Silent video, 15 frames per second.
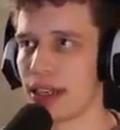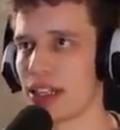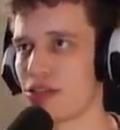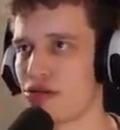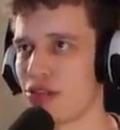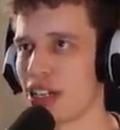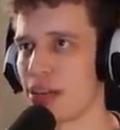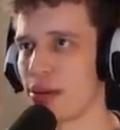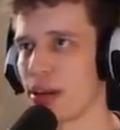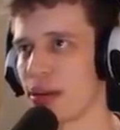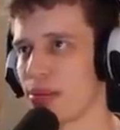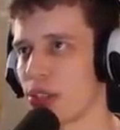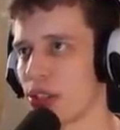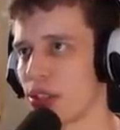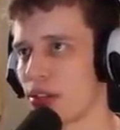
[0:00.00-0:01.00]
that's really what
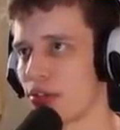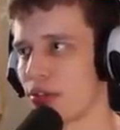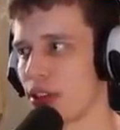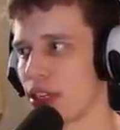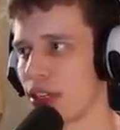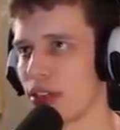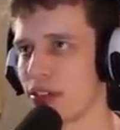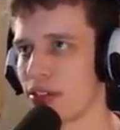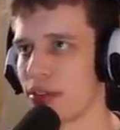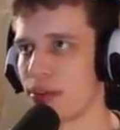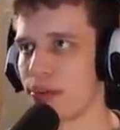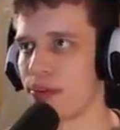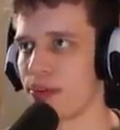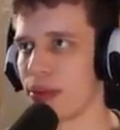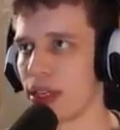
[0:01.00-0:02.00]
I'm just afraid of.
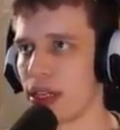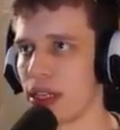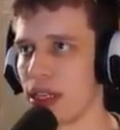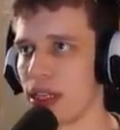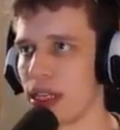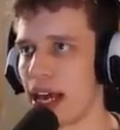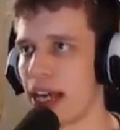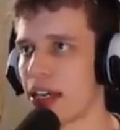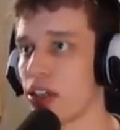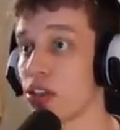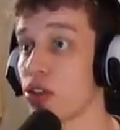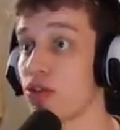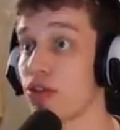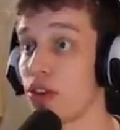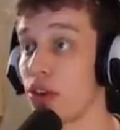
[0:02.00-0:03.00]
I could
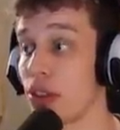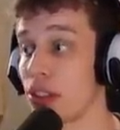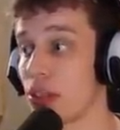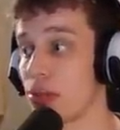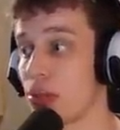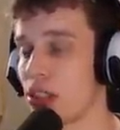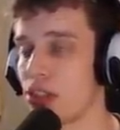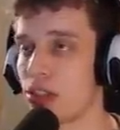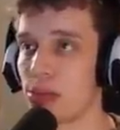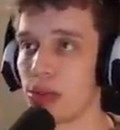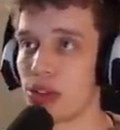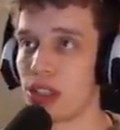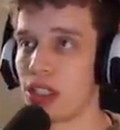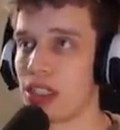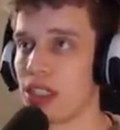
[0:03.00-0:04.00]
also follow this up with triple
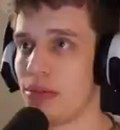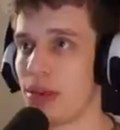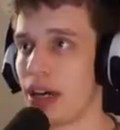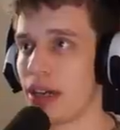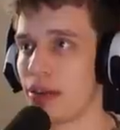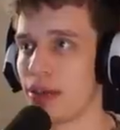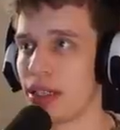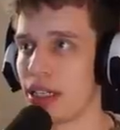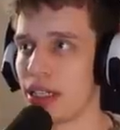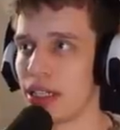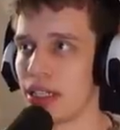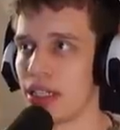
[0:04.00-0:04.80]
CC, by the way.